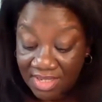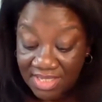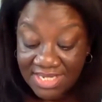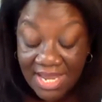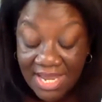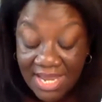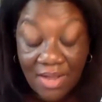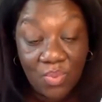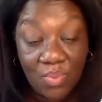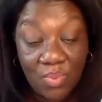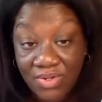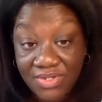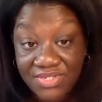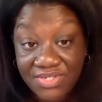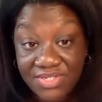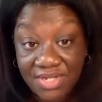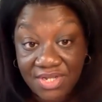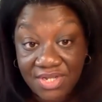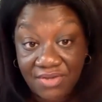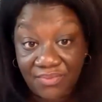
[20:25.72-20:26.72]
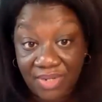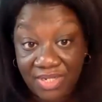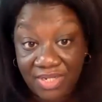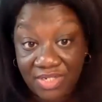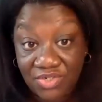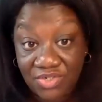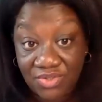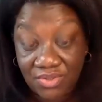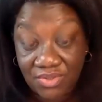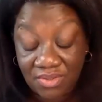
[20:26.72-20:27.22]
Networks of
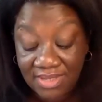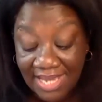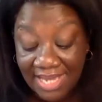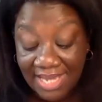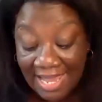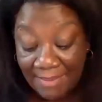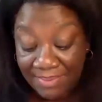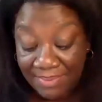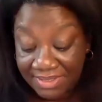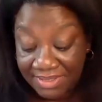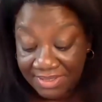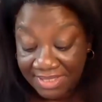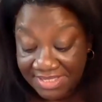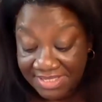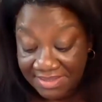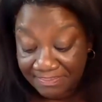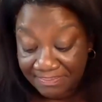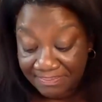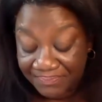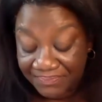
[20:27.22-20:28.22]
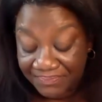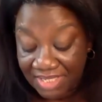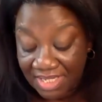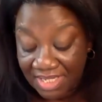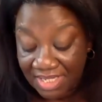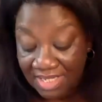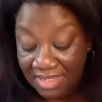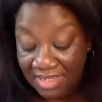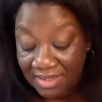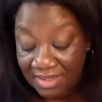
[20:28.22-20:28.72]
Racial Capitalism.
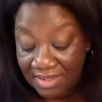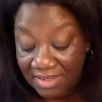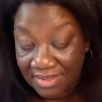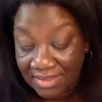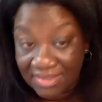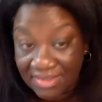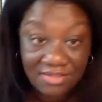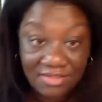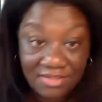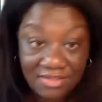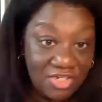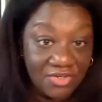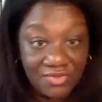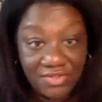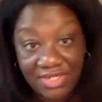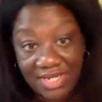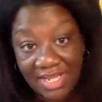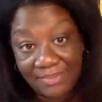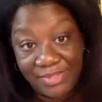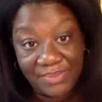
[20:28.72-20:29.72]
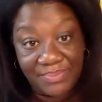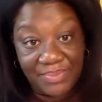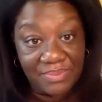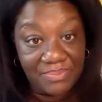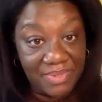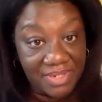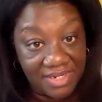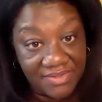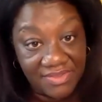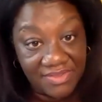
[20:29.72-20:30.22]
And the name could be
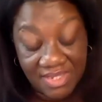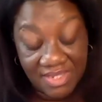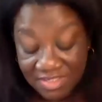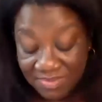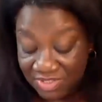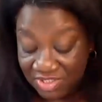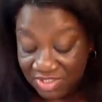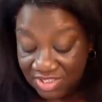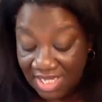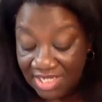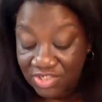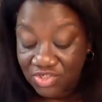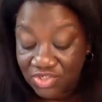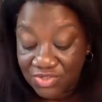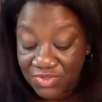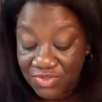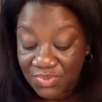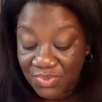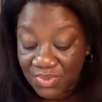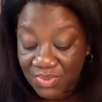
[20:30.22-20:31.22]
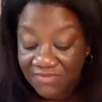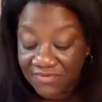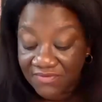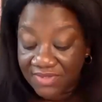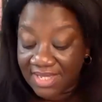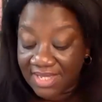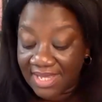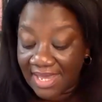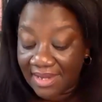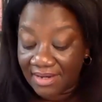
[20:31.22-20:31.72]
many things, but you got to choose one for
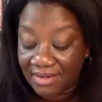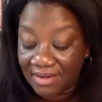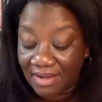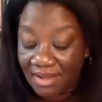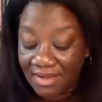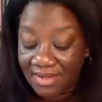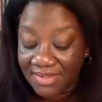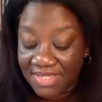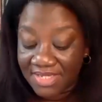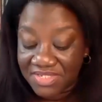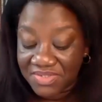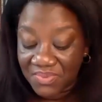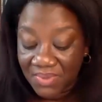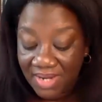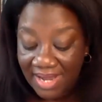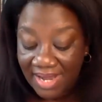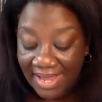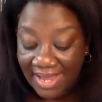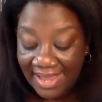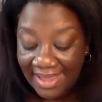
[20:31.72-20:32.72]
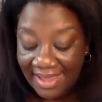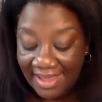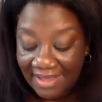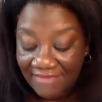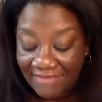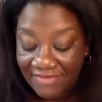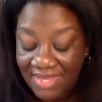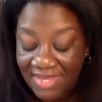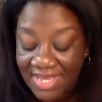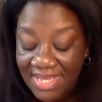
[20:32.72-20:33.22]
the catalog, and that's the one I have.
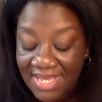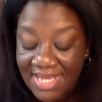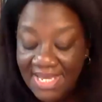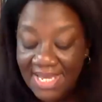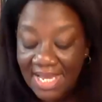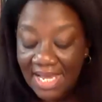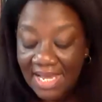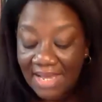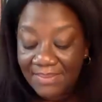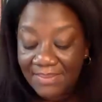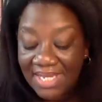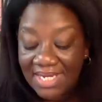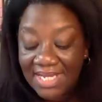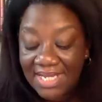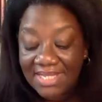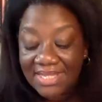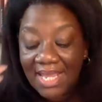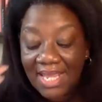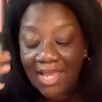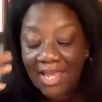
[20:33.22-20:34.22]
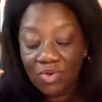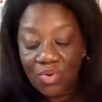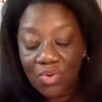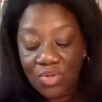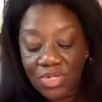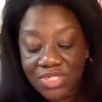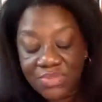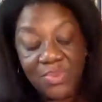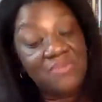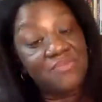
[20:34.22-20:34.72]
And in that
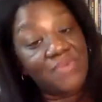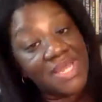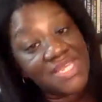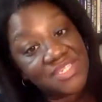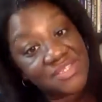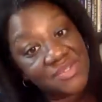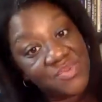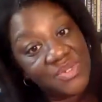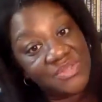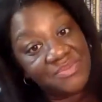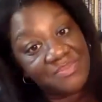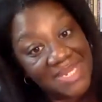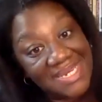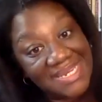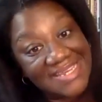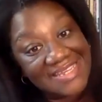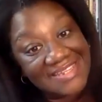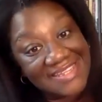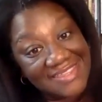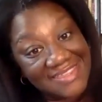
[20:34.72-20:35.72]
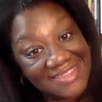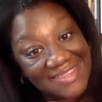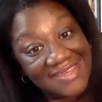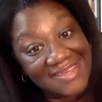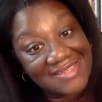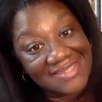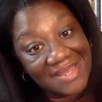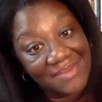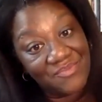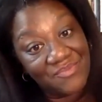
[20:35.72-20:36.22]
course, we wrestle with many of the
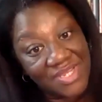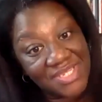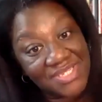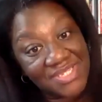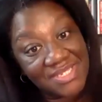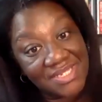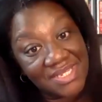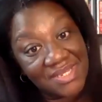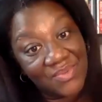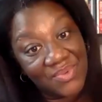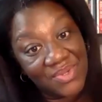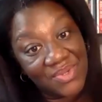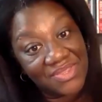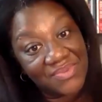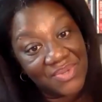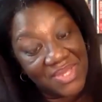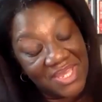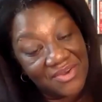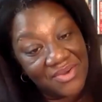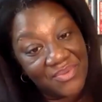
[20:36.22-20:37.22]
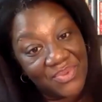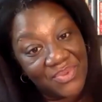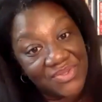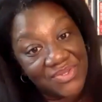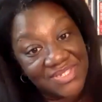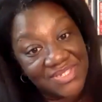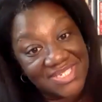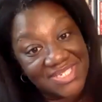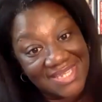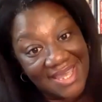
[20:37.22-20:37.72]
things I'm wrestling with here with you
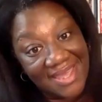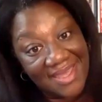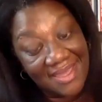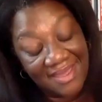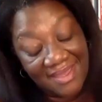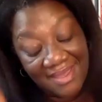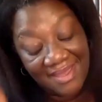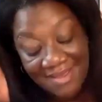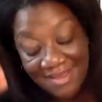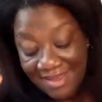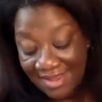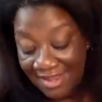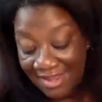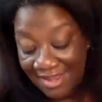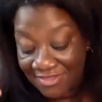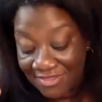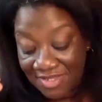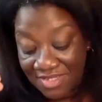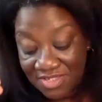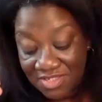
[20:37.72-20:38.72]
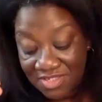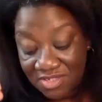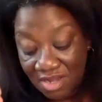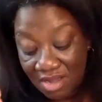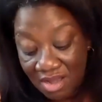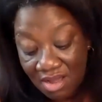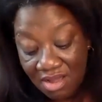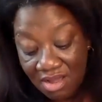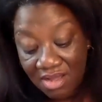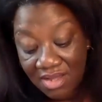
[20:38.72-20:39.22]
today in this
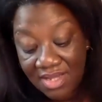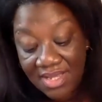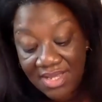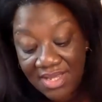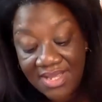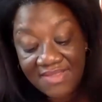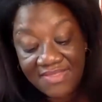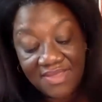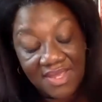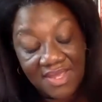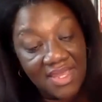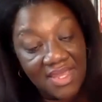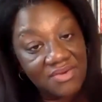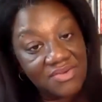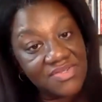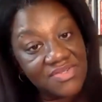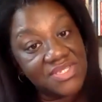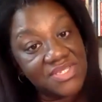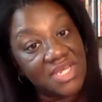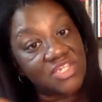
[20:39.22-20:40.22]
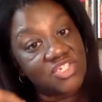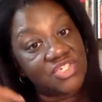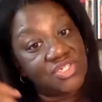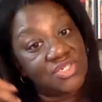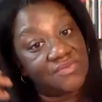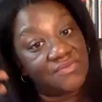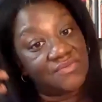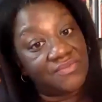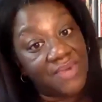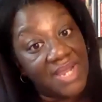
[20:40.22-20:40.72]
talk: the intersection
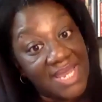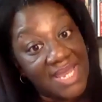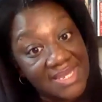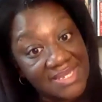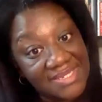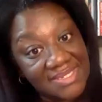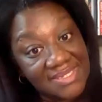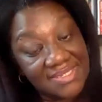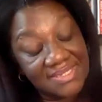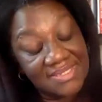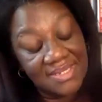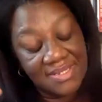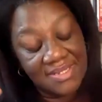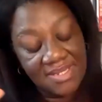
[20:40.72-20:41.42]
of race